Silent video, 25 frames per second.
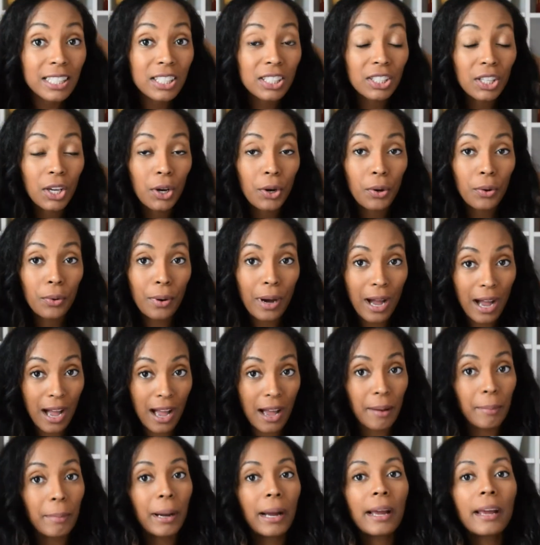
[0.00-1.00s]
so
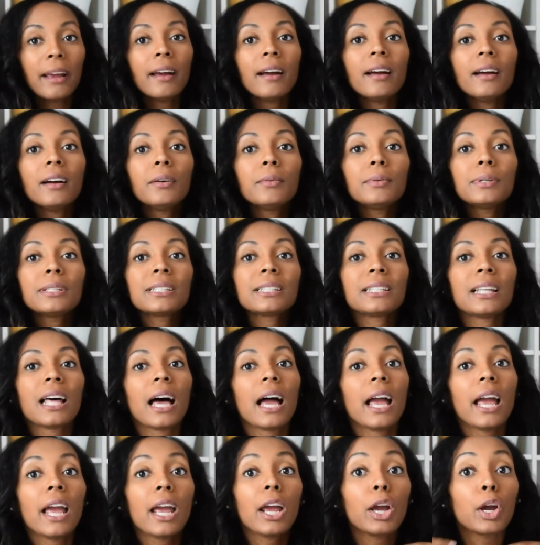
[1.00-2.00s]
hot. My hair was
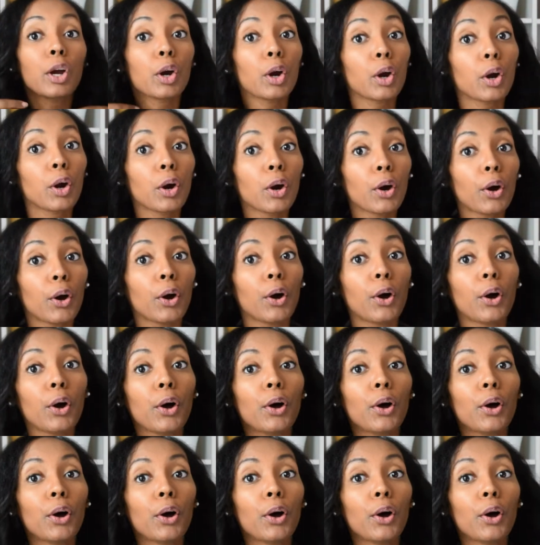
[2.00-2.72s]
like, girl.